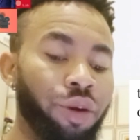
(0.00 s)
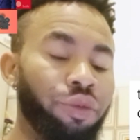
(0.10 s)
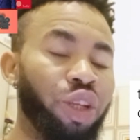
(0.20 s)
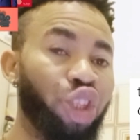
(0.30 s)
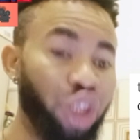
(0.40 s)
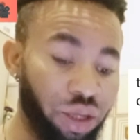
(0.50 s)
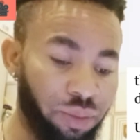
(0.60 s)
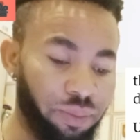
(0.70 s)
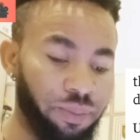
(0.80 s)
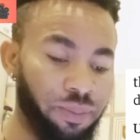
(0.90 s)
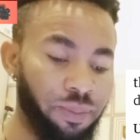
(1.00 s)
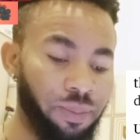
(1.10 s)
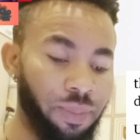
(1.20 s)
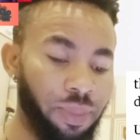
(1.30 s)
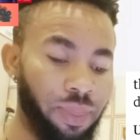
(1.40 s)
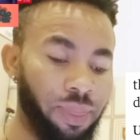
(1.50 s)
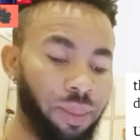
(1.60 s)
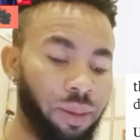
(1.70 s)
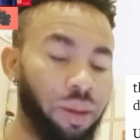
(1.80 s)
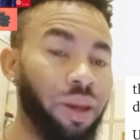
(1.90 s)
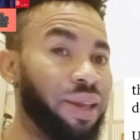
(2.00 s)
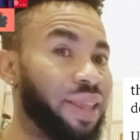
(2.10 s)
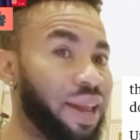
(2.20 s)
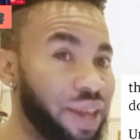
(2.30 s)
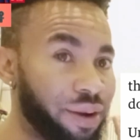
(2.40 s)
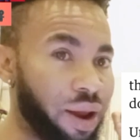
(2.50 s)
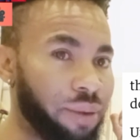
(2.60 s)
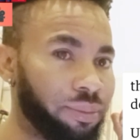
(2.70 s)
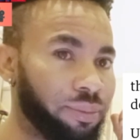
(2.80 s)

regime. Nayeram,